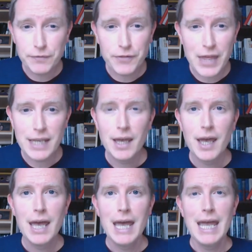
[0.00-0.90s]
thing.
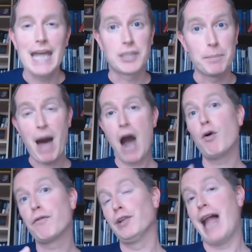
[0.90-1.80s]
It's a
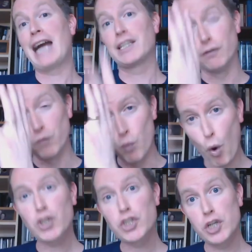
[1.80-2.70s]
powerful act of
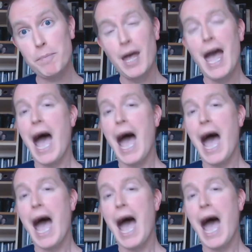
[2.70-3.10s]
worship,